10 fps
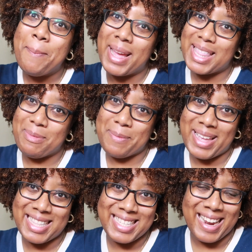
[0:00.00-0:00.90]
Pick them up
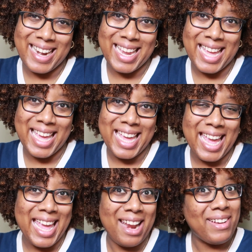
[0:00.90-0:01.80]
in Target,
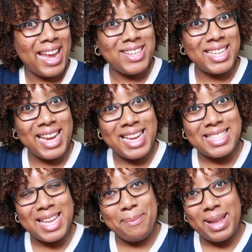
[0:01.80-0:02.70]
and I will catch you
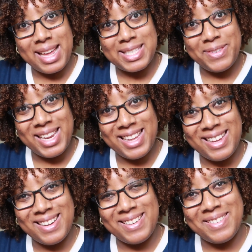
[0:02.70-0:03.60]
guys in my next
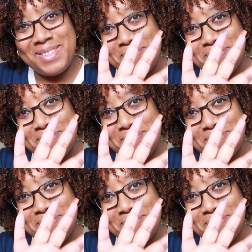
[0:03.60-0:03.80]
video.